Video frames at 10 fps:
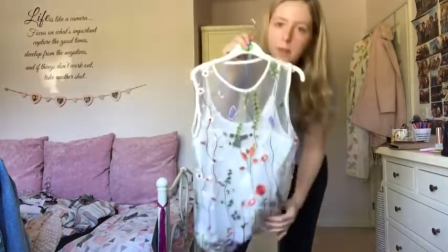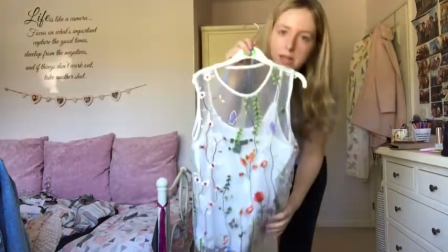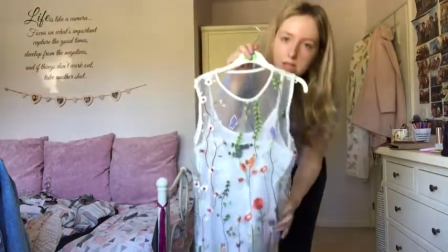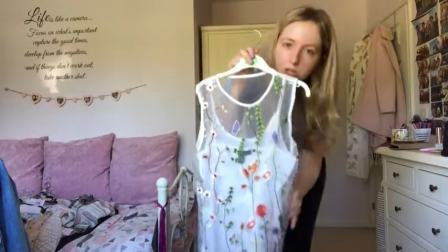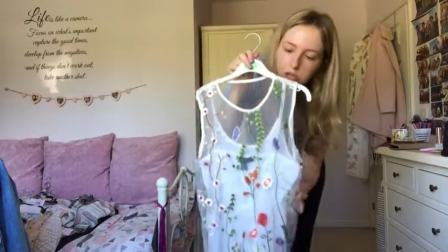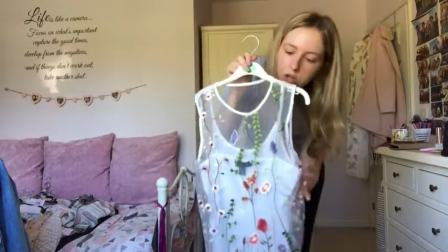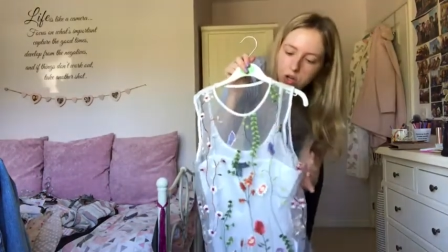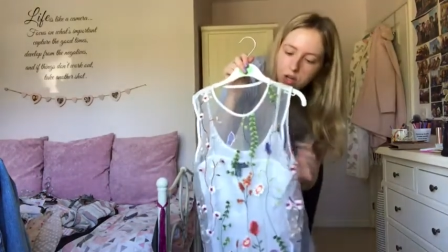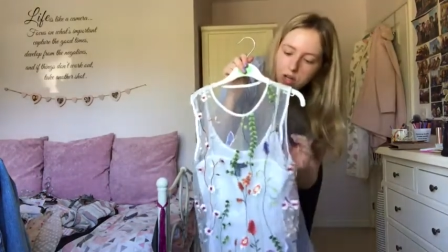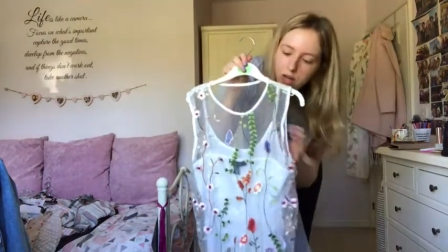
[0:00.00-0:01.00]
is New
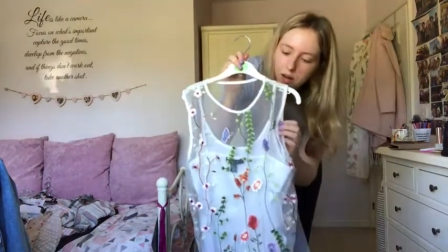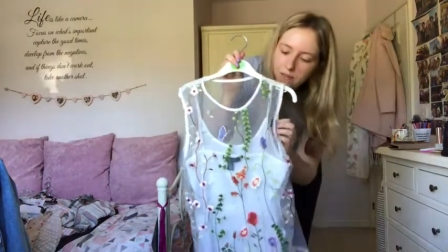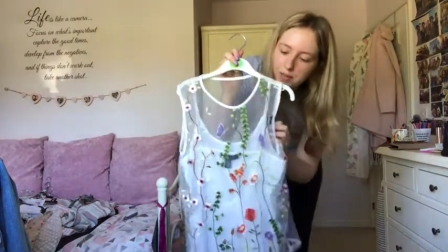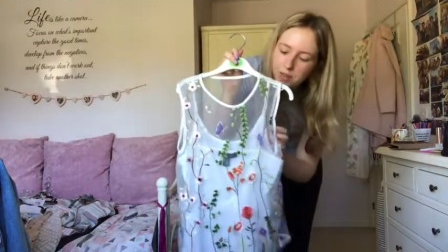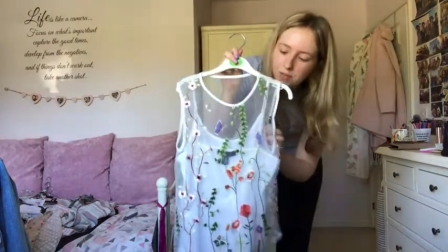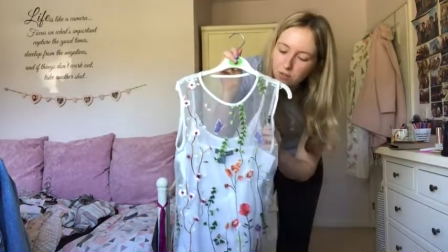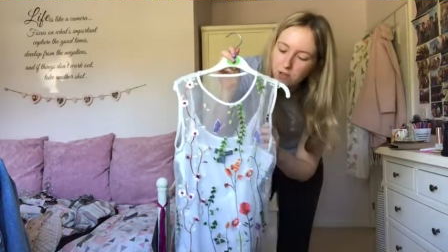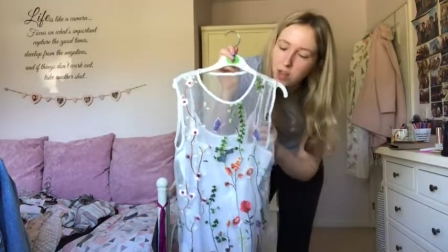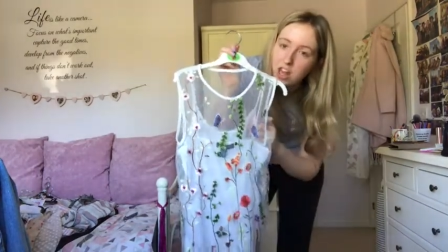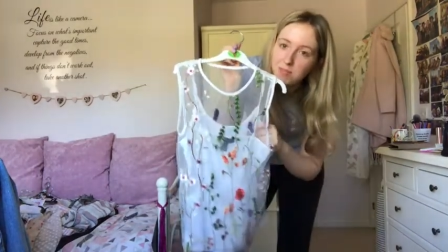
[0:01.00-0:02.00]
Look. I've had this for a few
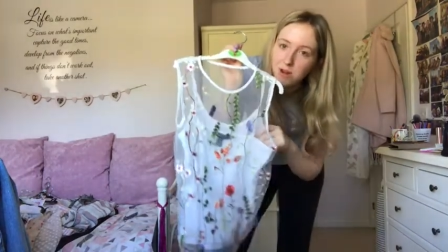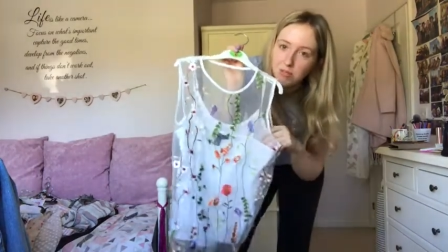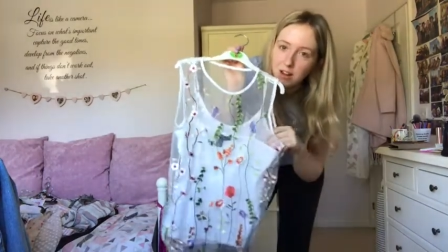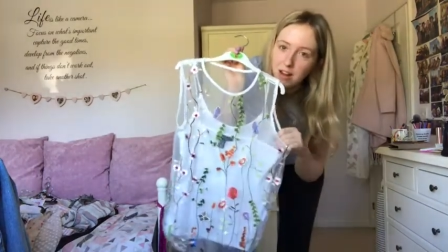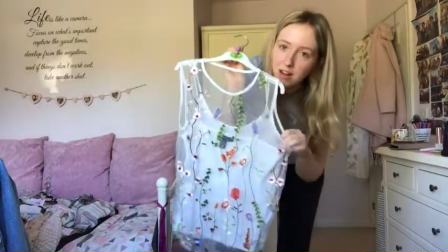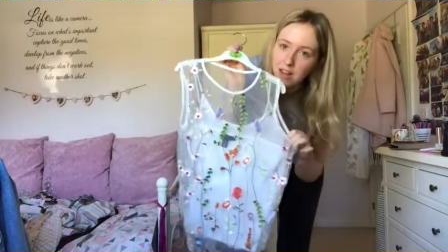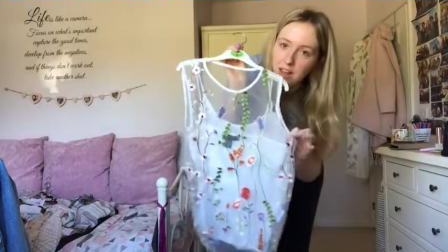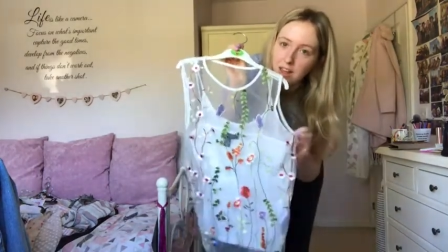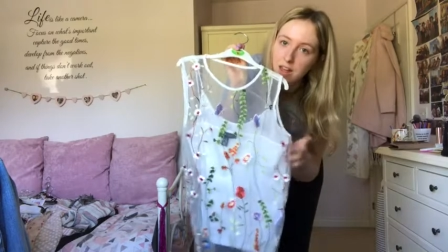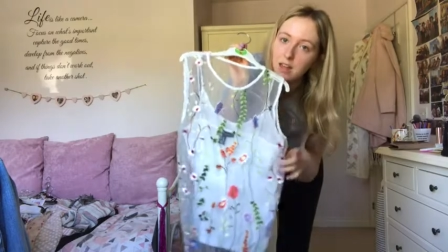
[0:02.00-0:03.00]
years, but I really like
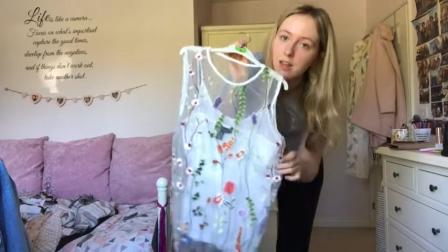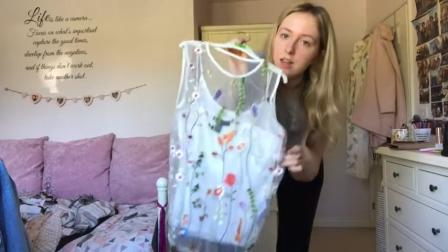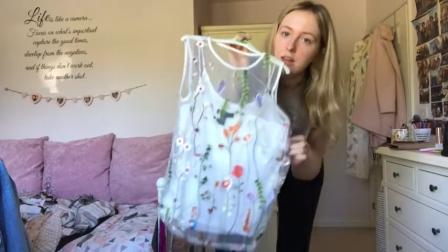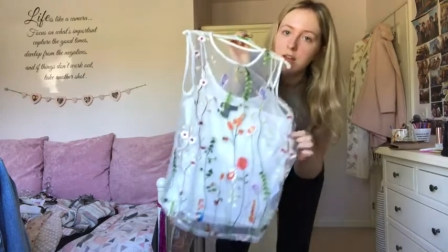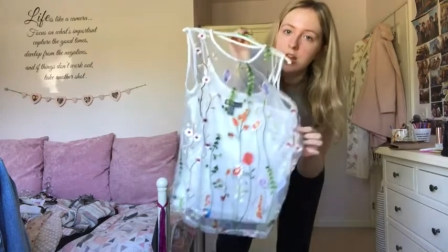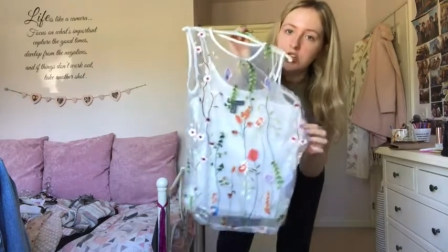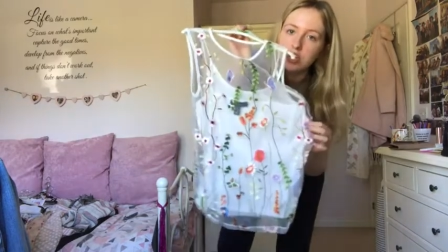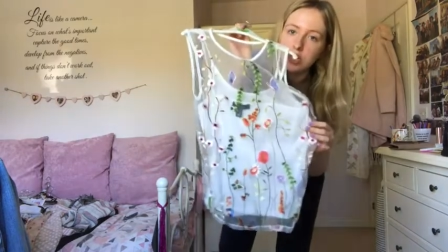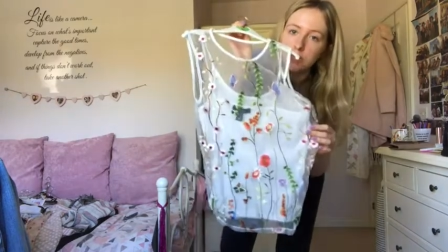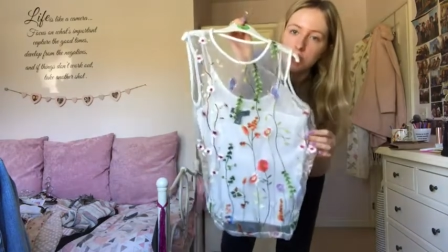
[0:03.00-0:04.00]
it. It's
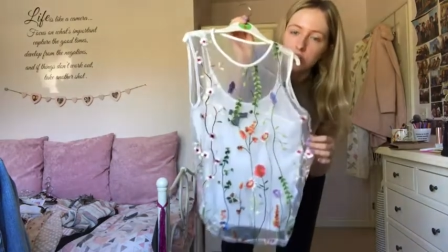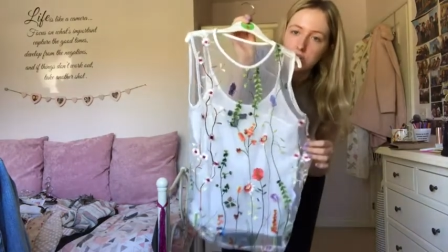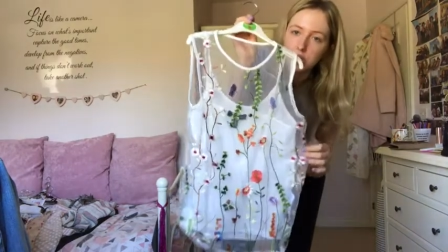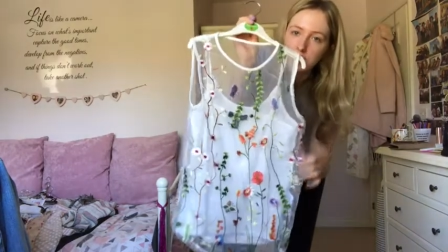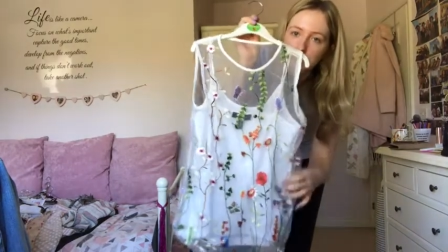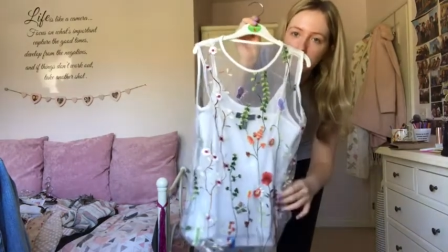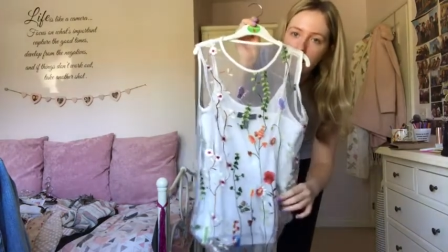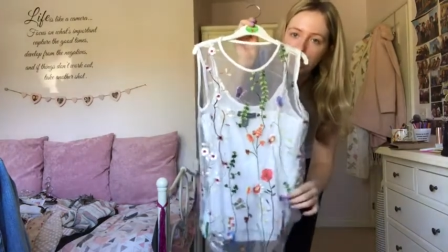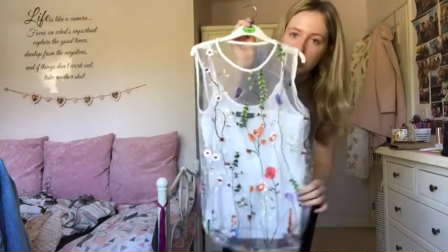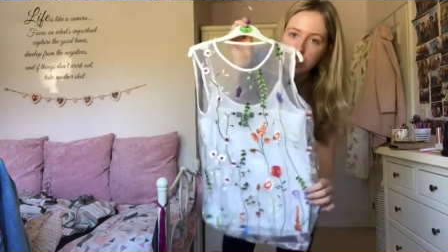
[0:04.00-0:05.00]
just embroidery
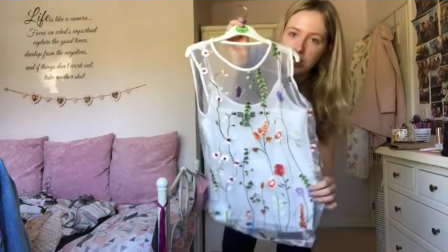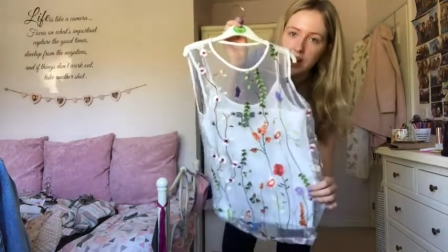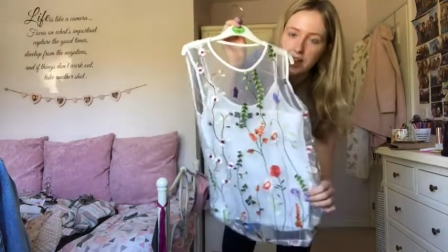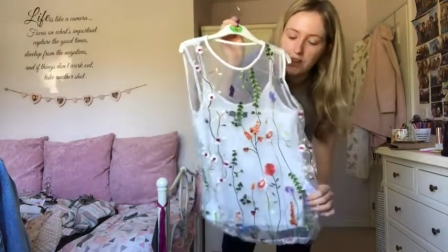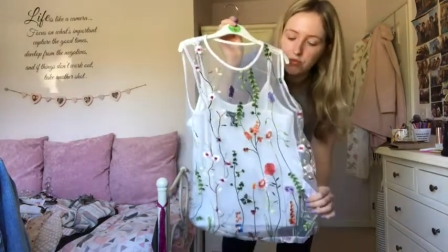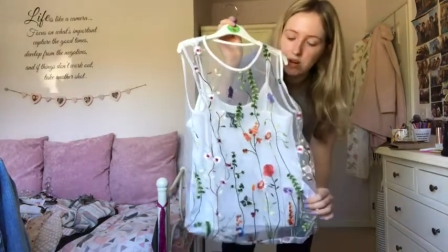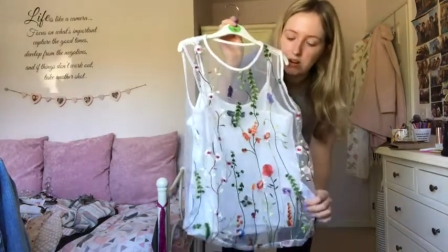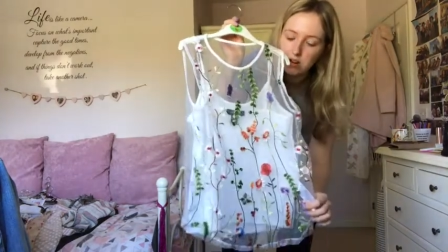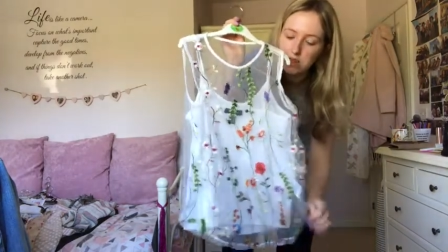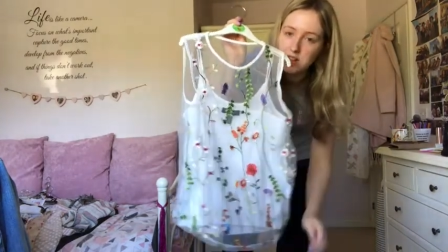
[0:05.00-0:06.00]
mesh, again really
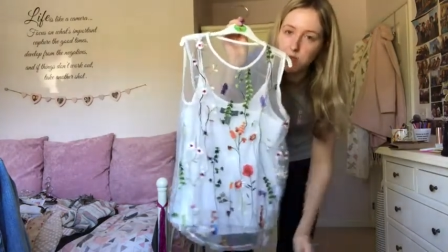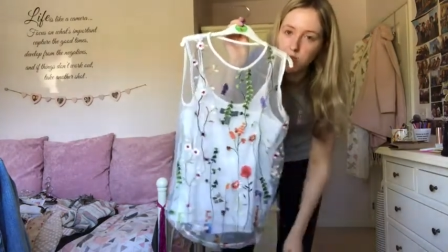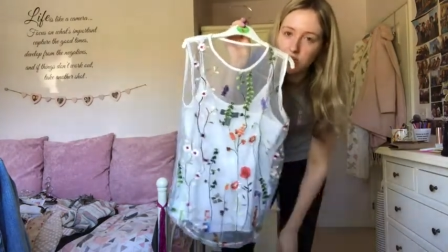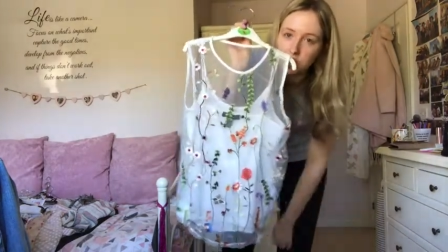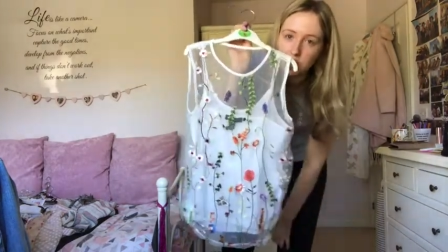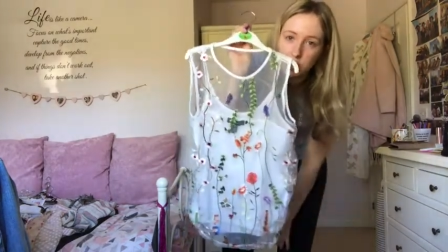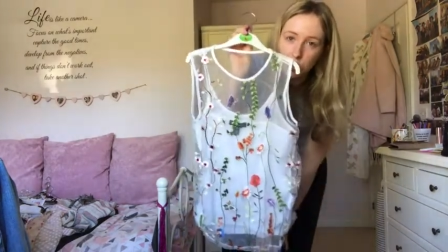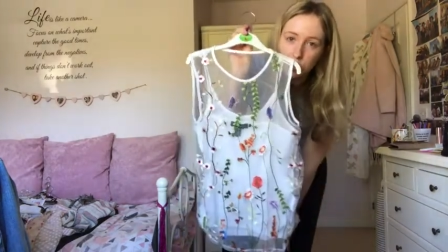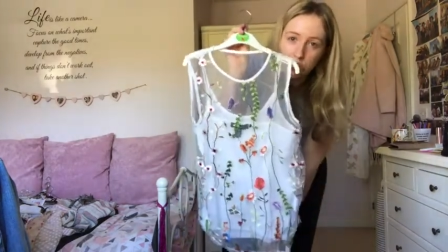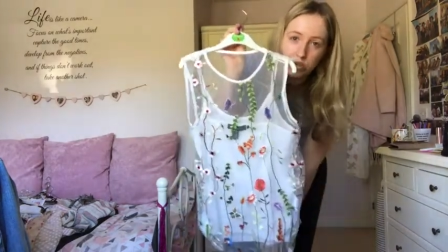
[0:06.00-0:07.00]
nice for someone with like
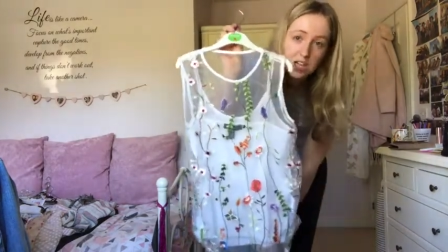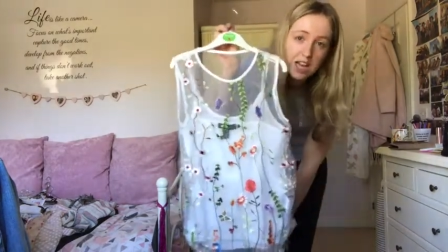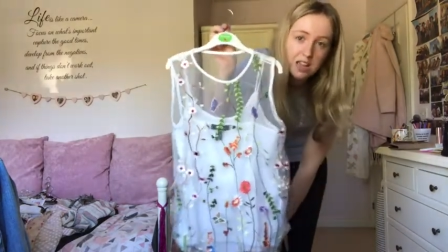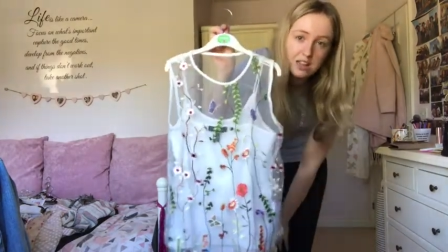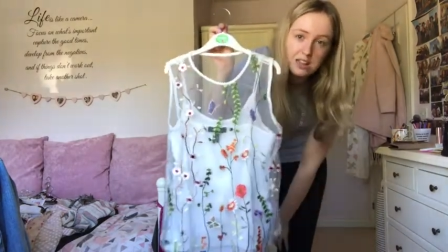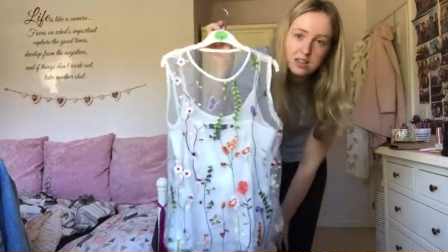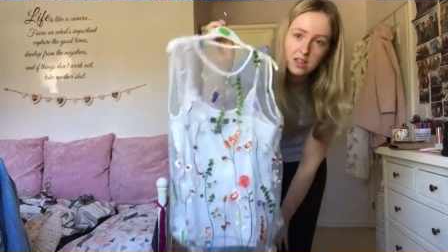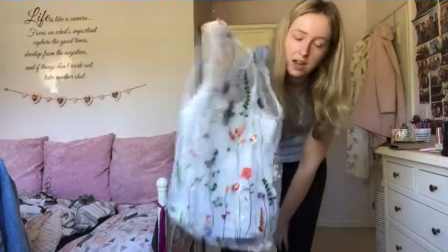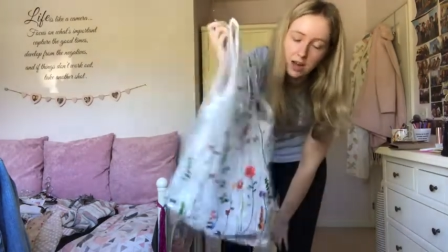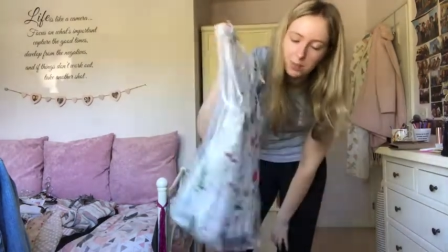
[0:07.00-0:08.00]
shorts or jeans.
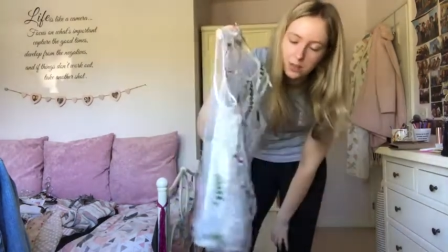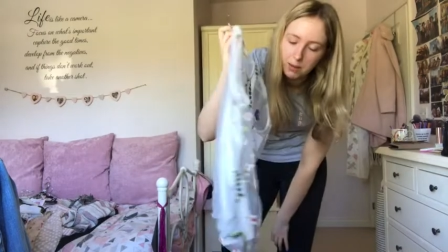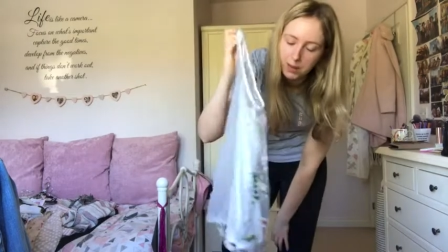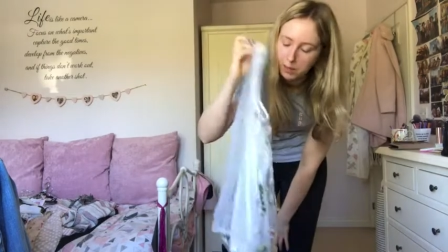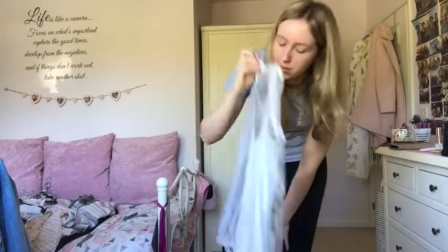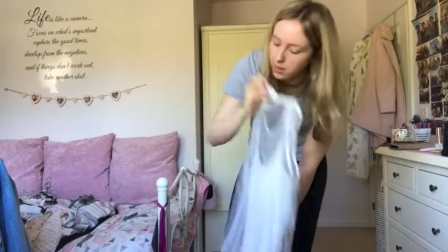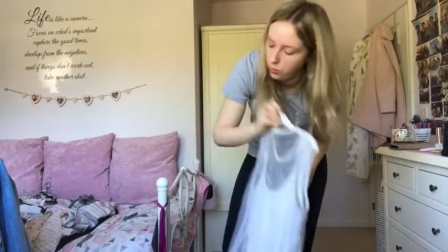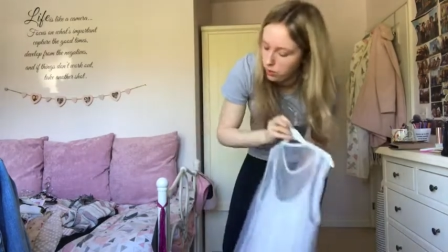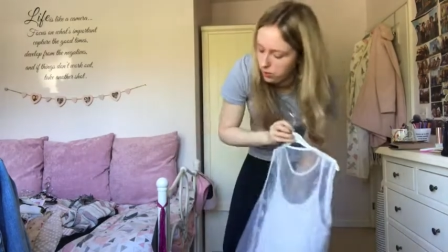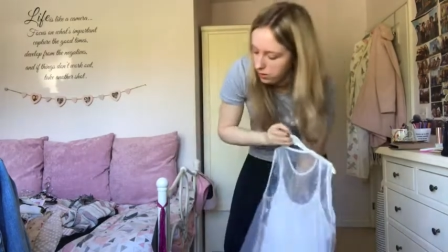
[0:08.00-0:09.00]
Um, yeah, I'm keeping that
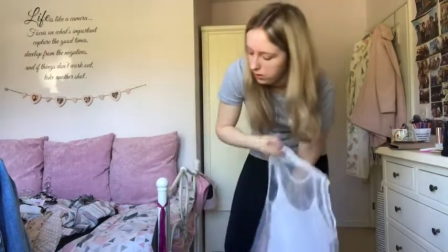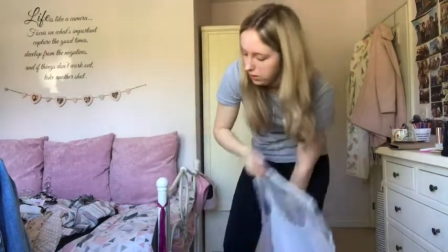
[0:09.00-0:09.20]
one.